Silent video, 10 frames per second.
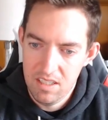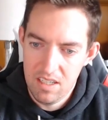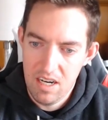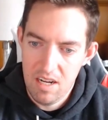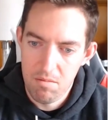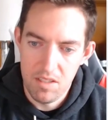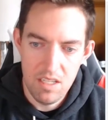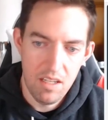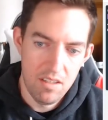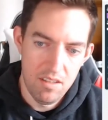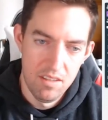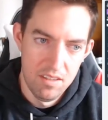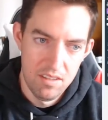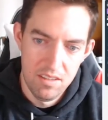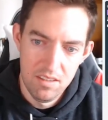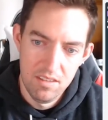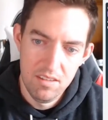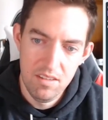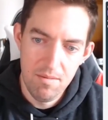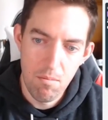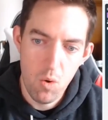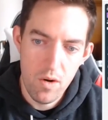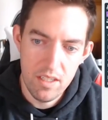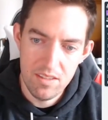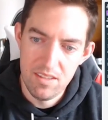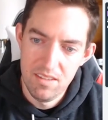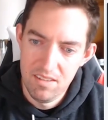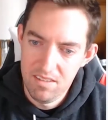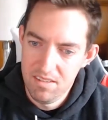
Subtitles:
goblin boys.